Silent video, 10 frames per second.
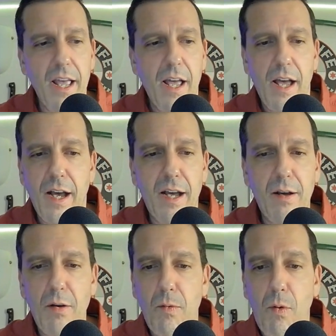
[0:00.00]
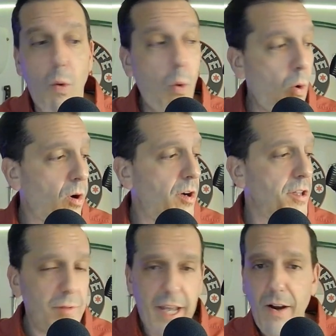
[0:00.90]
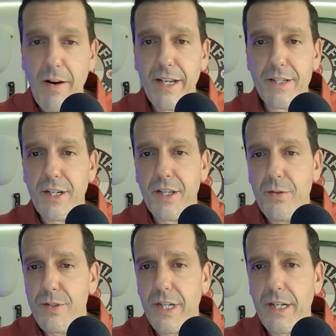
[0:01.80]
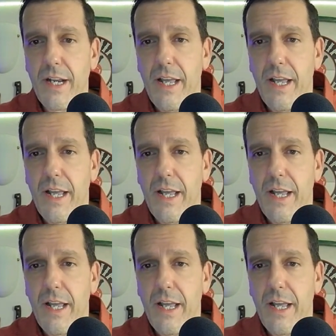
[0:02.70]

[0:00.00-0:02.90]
uh, or you carry it to use it